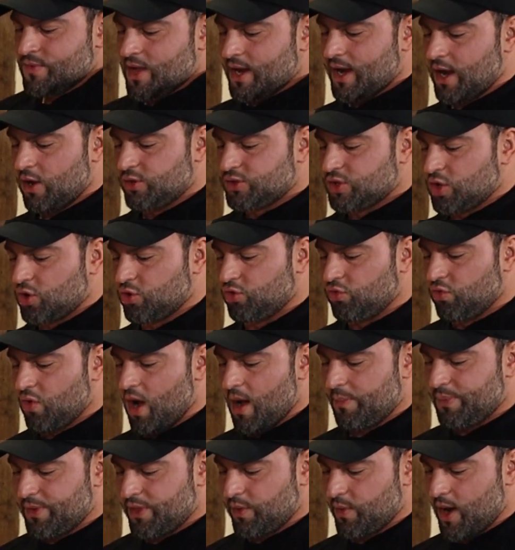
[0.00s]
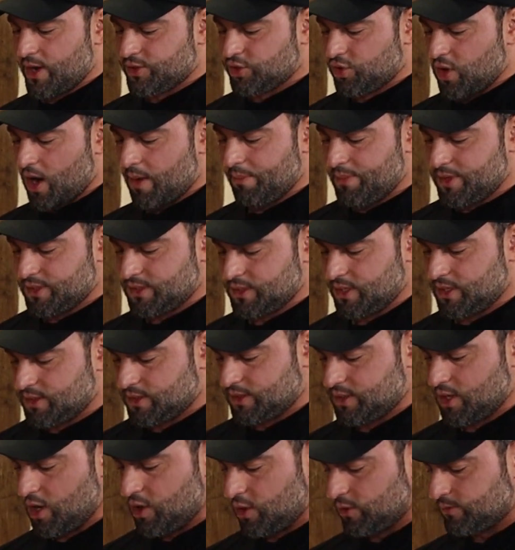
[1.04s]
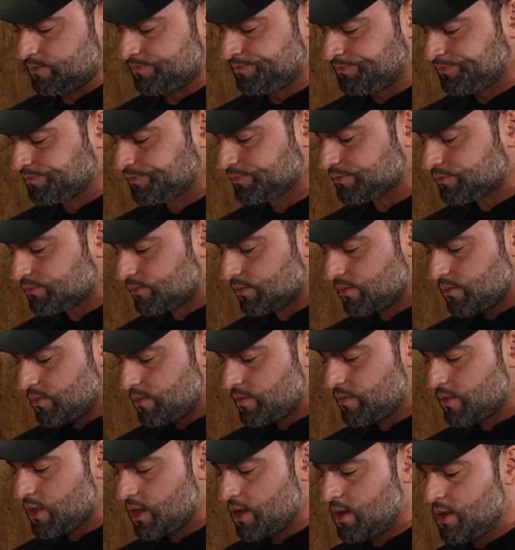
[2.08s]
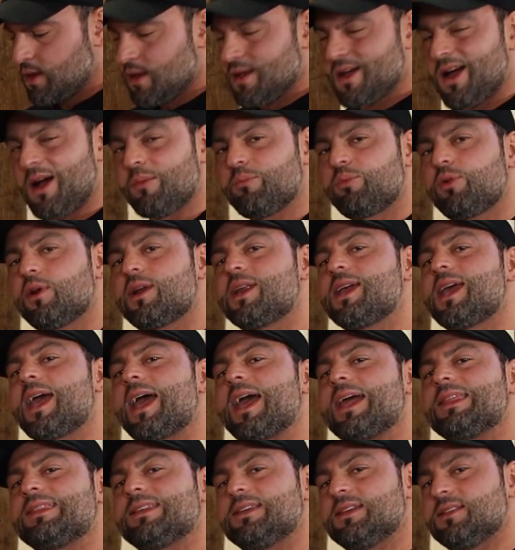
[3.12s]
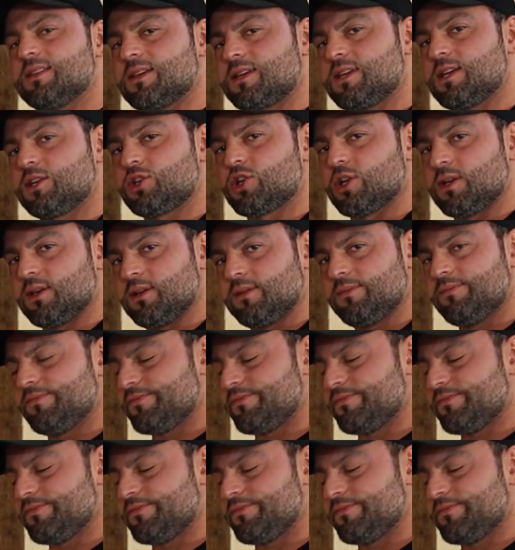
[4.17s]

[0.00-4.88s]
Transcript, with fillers: And I also grew up in the restaurant business, so I'm pretty handy in the kitchen.